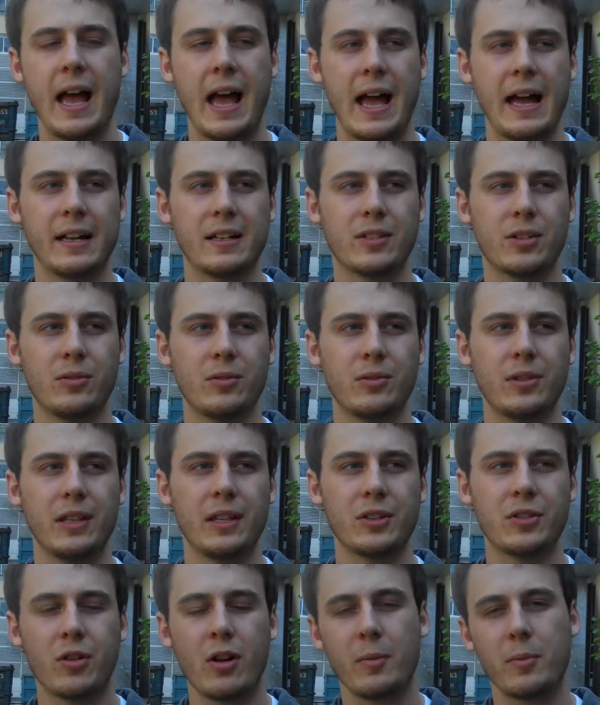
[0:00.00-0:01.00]
And so the
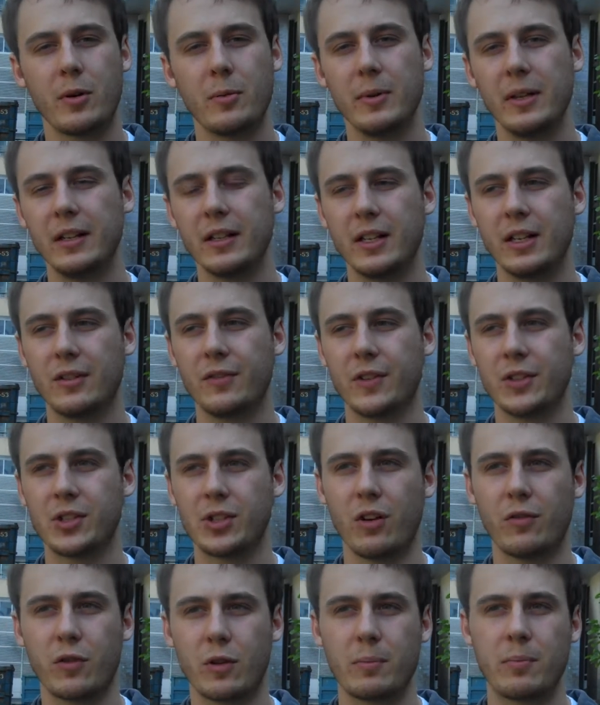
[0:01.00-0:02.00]
interoperability of a
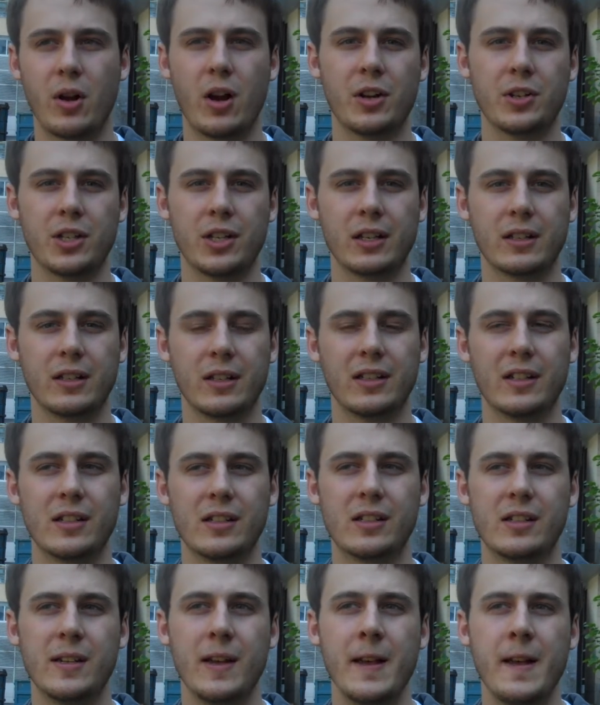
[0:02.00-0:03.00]
software project
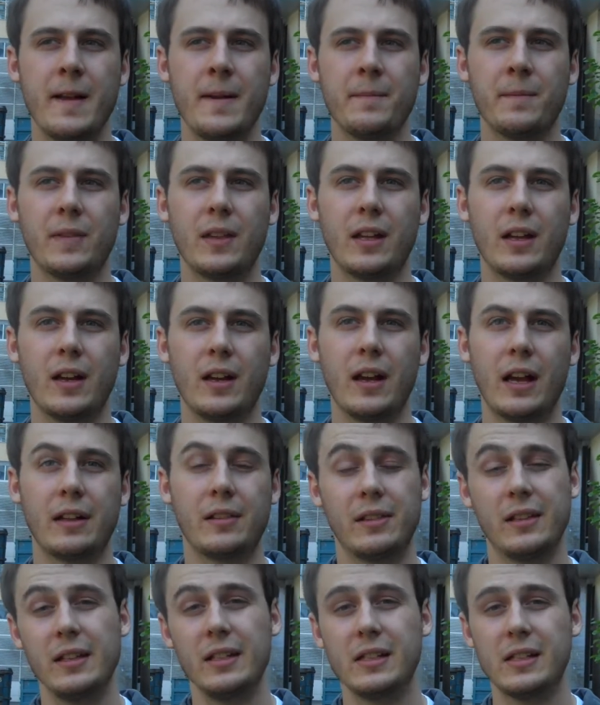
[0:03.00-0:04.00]
is,
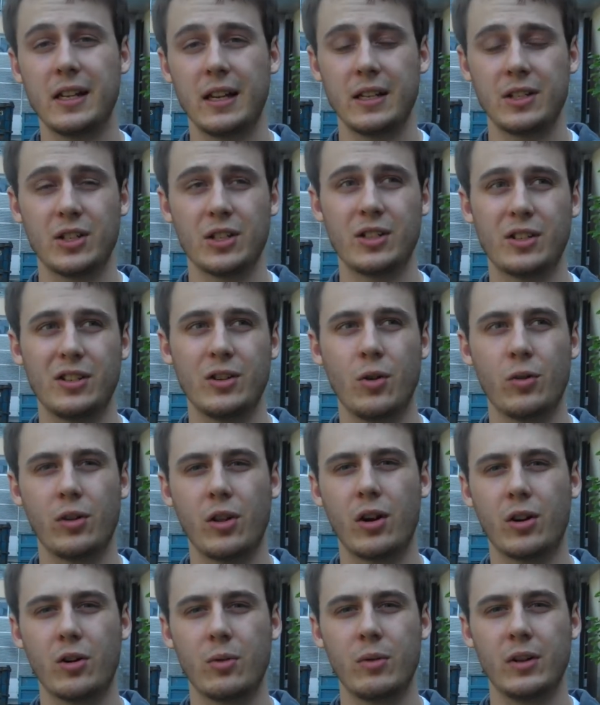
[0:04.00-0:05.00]
at these stages, no
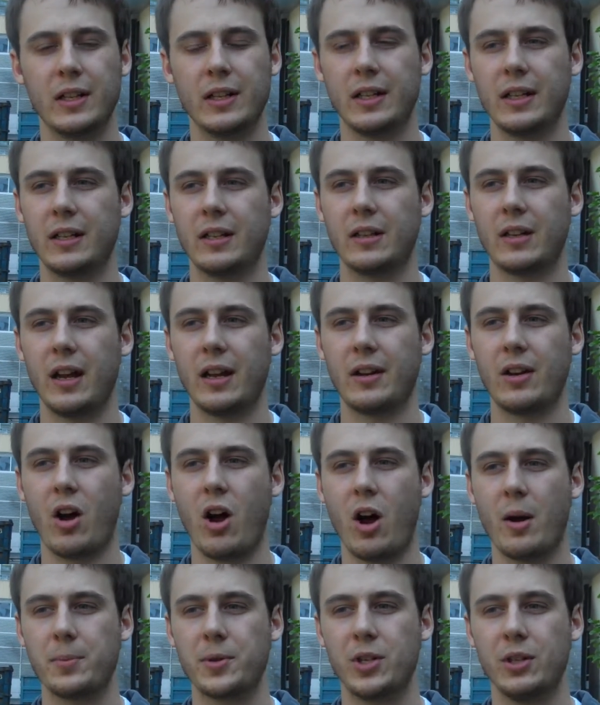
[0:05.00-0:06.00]
longer really an
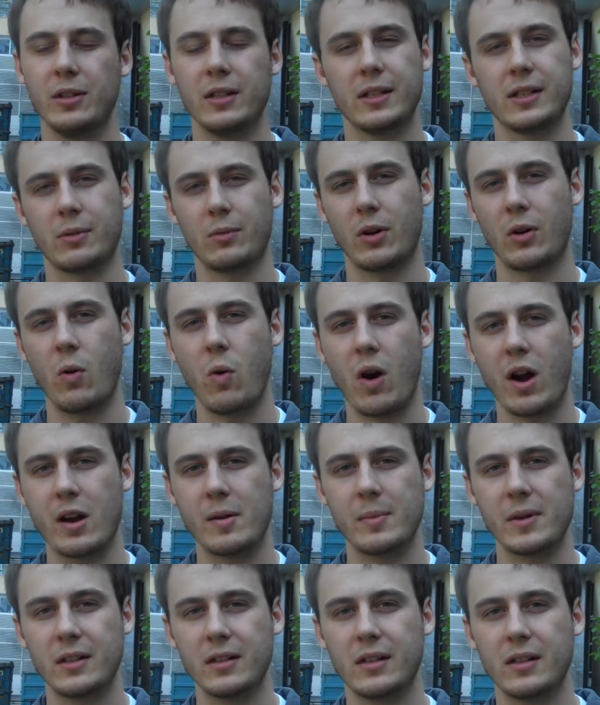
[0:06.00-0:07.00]
option, it's a
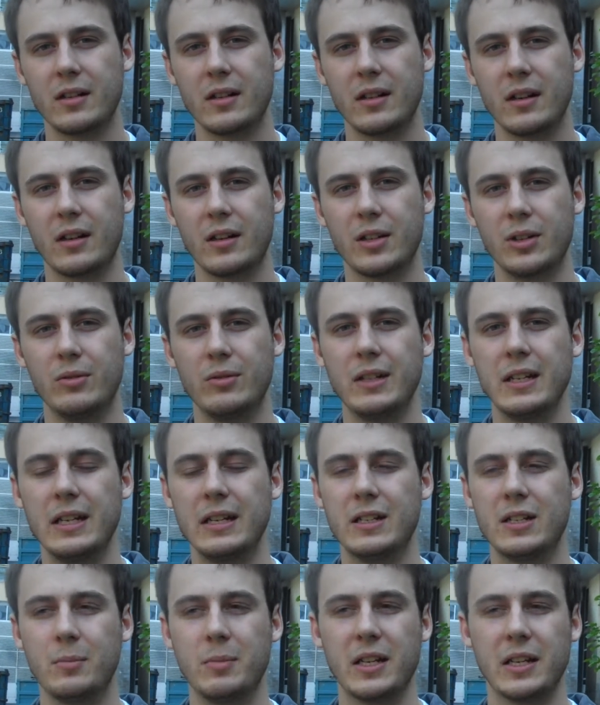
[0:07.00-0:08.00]
requirement. You
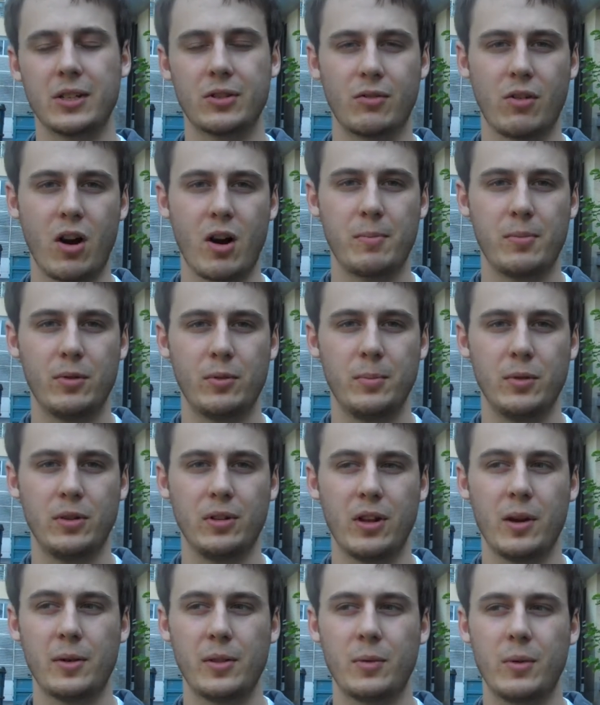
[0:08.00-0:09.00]
need to be
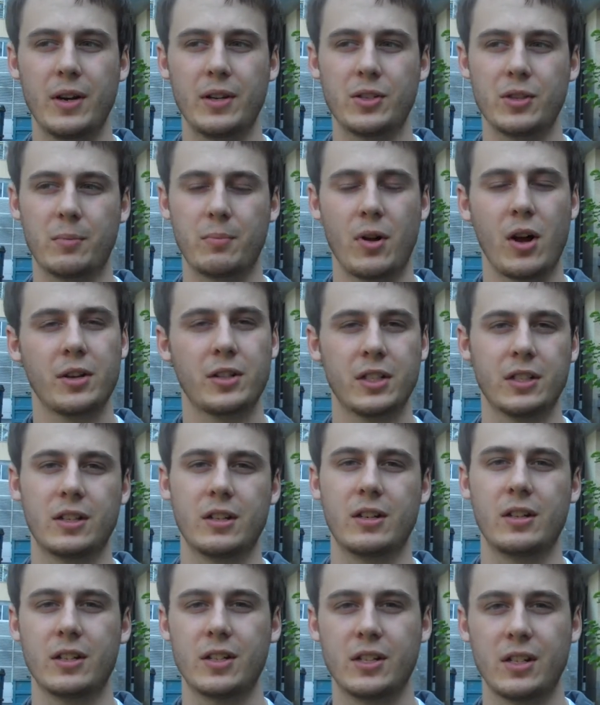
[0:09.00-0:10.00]
interoperable, otherwise your project
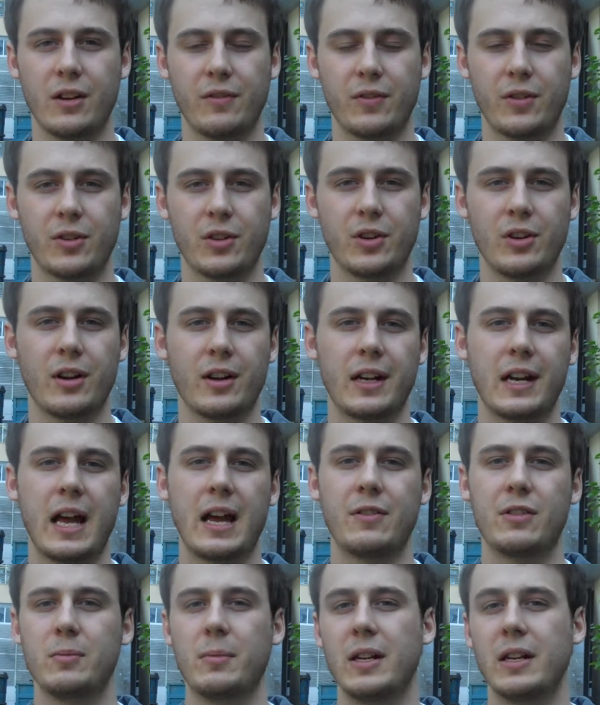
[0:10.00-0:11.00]
is going to suffer. You're not going
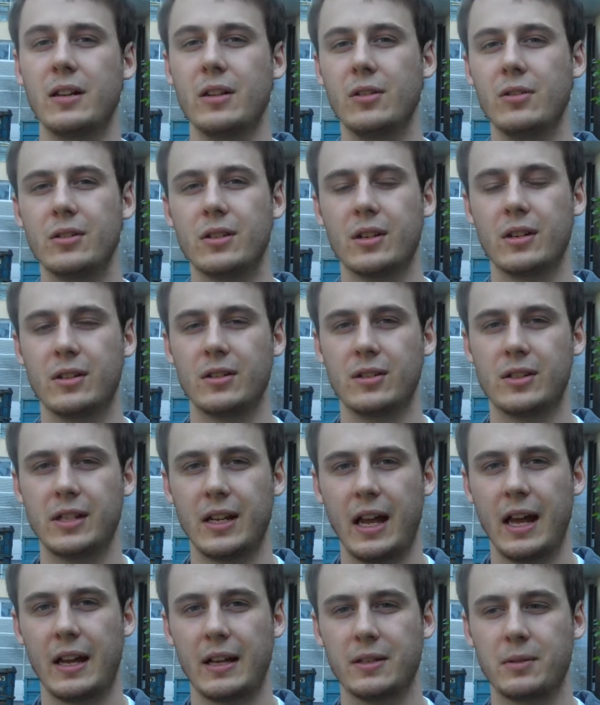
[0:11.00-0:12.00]
to have as many
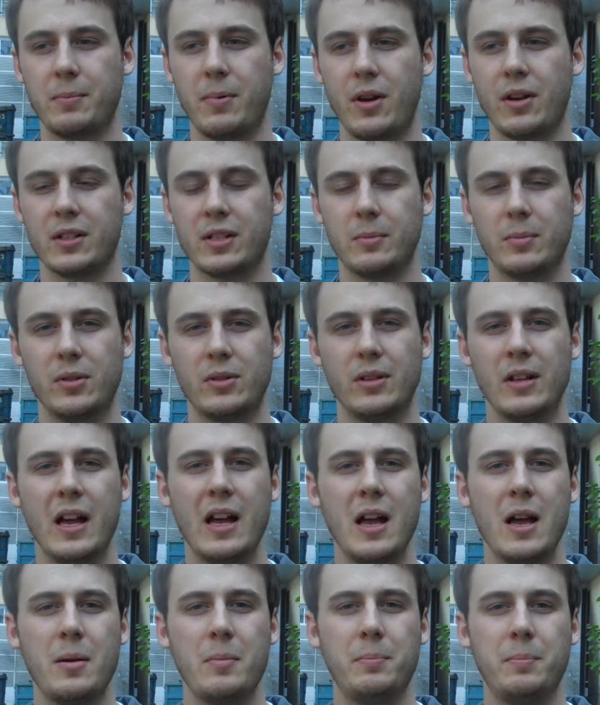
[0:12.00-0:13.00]
users as possible.
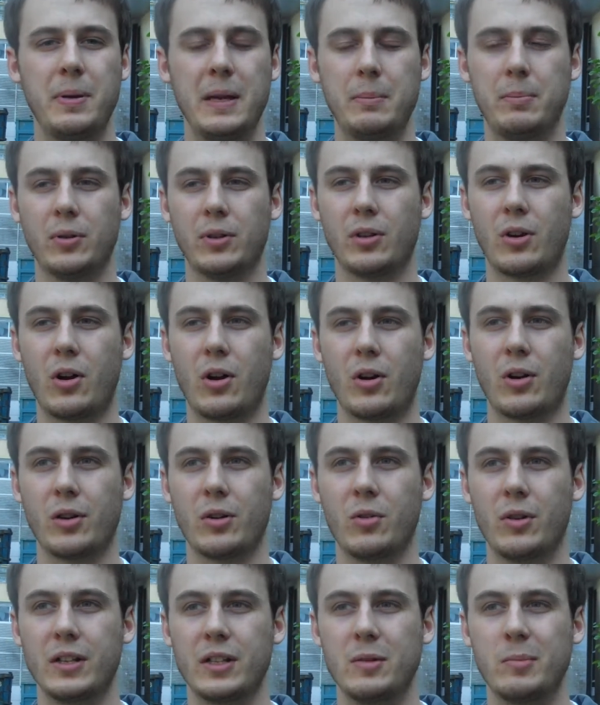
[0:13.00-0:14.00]
People are
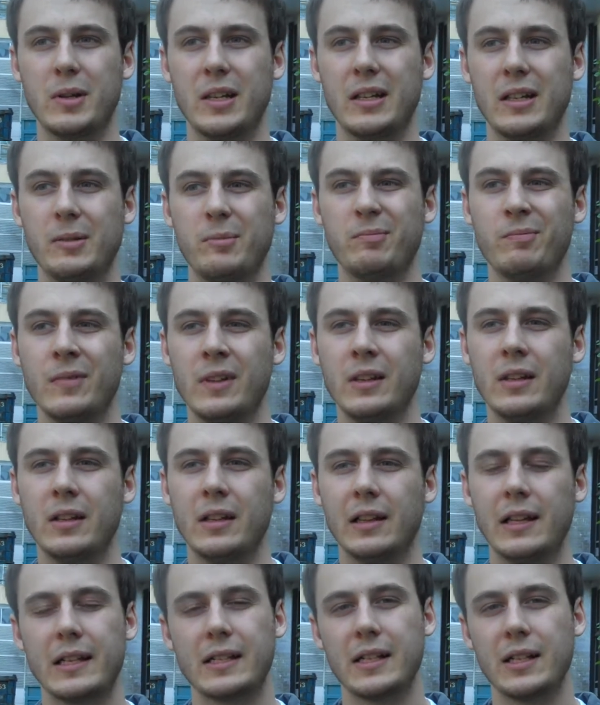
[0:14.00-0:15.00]
going to be
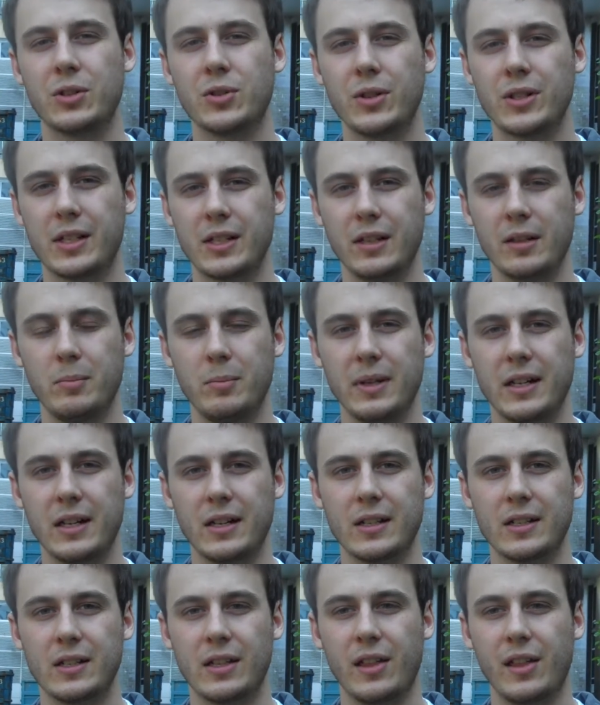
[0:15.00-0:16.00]
less interested
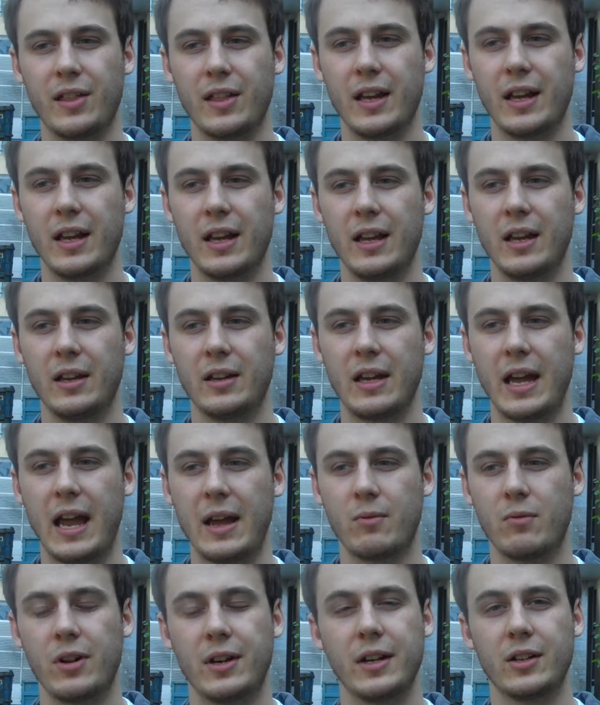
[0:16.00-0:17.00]
because they
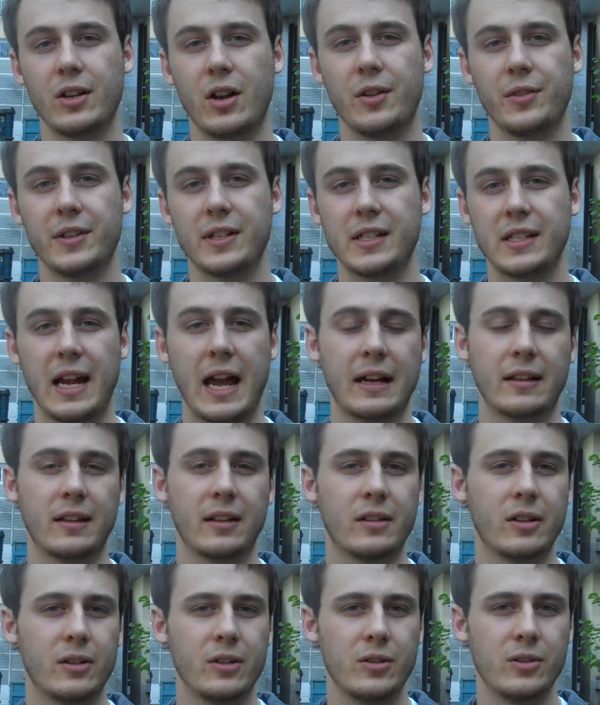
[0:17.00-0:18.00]
can't it on the stack
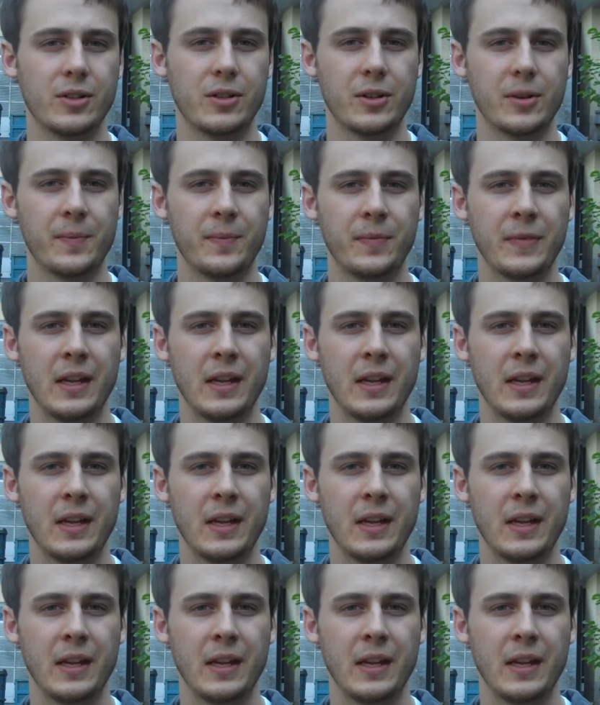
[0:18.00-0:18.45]
that they're used to.